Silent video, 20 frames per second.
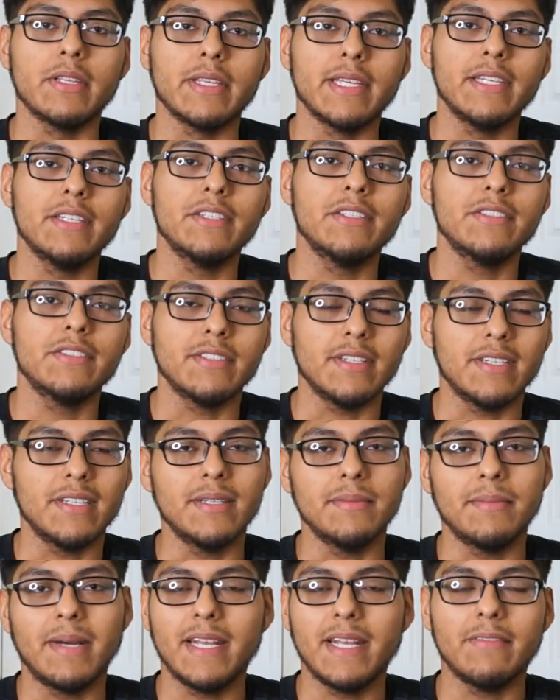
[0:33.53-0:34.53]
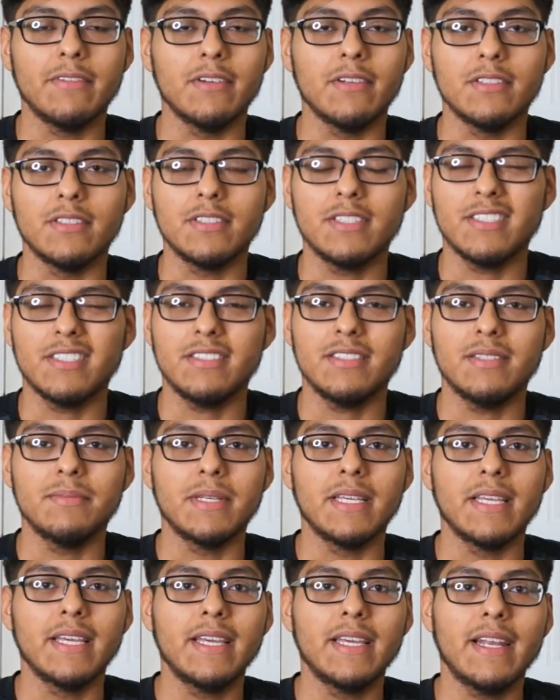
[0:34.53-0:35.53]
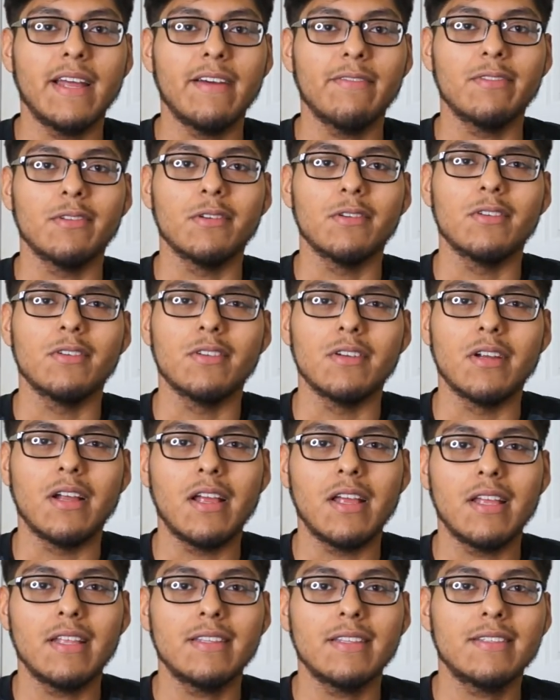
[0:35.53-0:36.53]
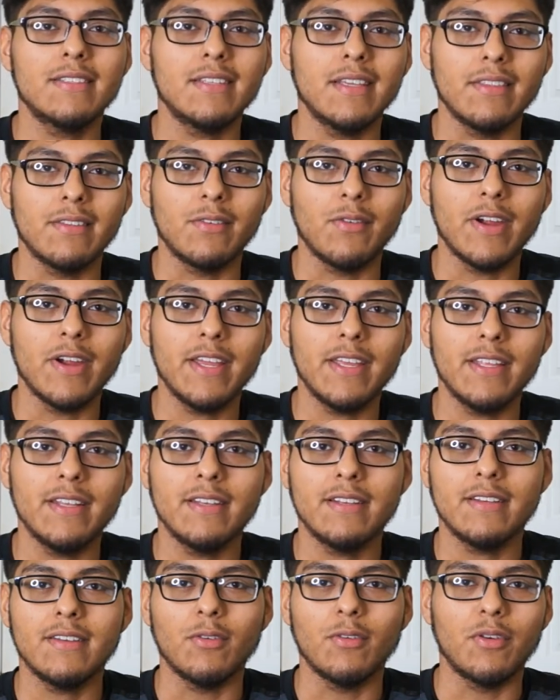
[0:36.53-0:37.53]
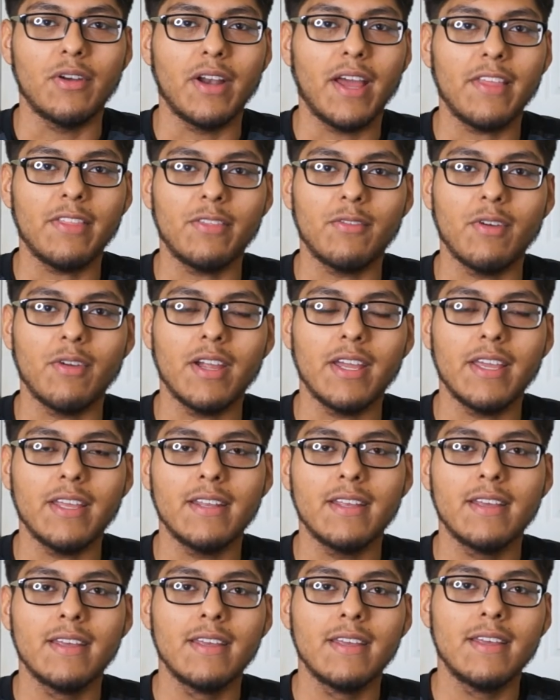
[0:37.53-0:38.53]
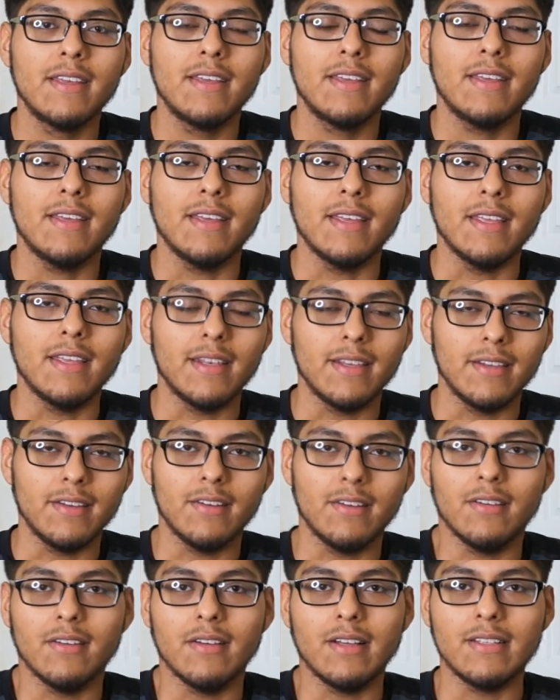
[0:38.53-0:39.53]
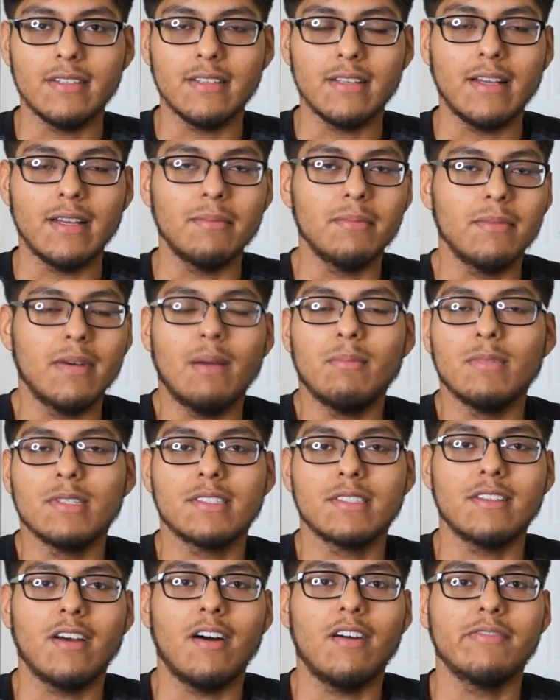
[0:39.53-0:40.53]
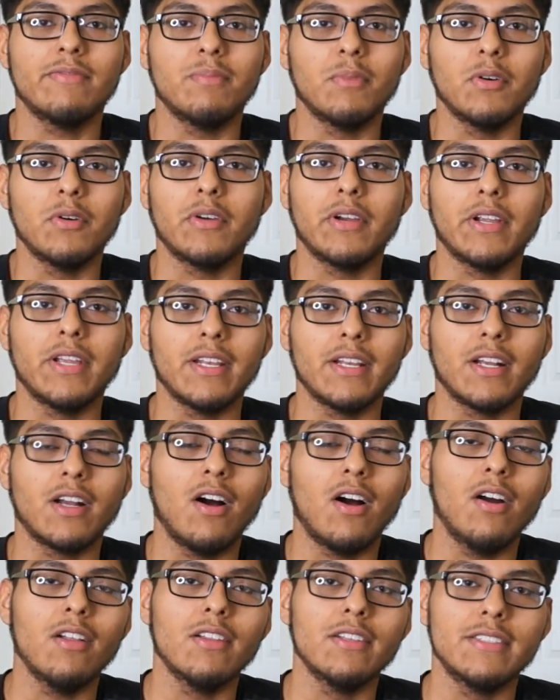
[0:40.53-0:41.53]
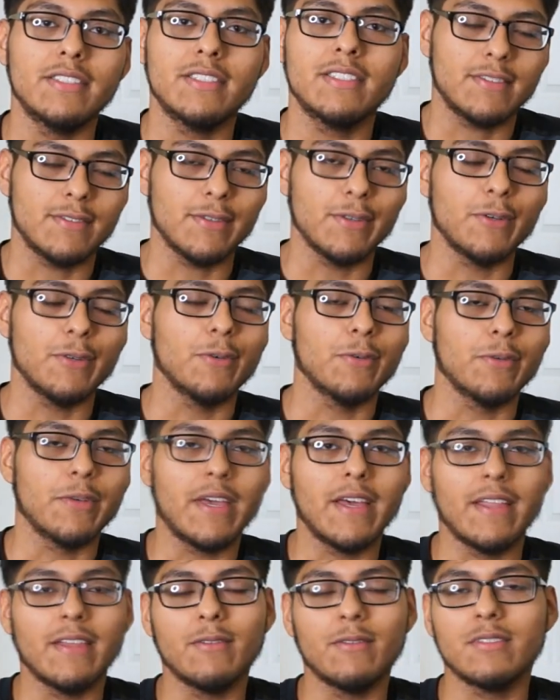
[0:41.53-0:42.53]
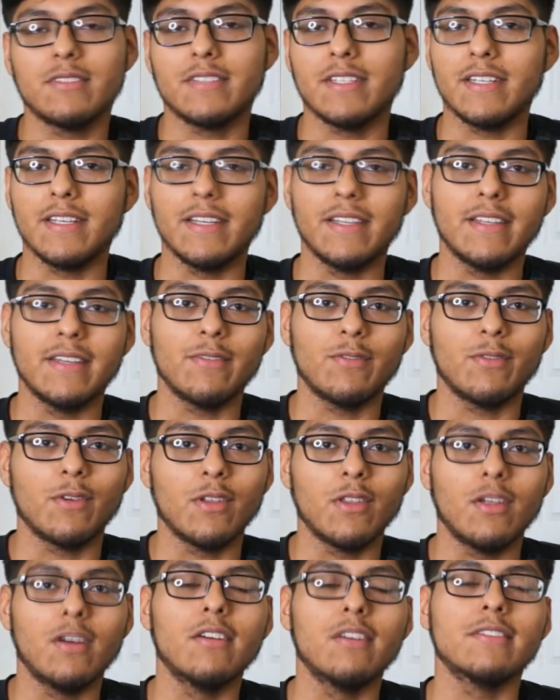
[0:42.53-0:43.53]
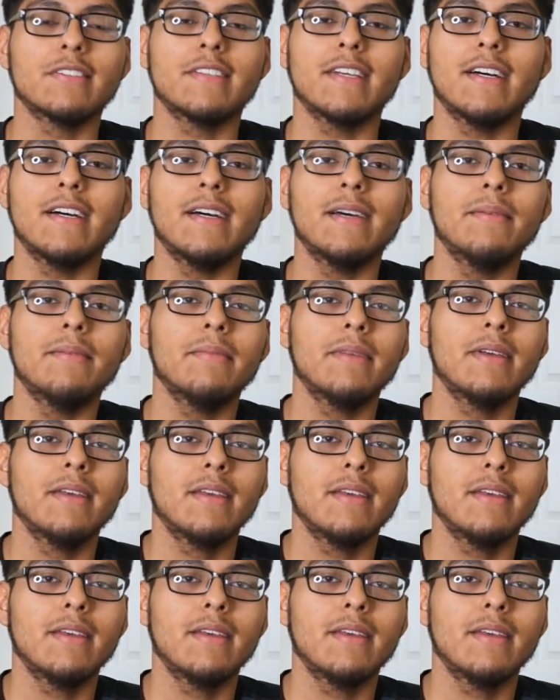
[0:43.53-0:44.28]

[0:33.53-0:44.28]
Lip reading: of years. I never touched them again after 10th grade or 9th grade. And you know, I'm a sophomore in college, so yeah, they were sitting in there for a long time.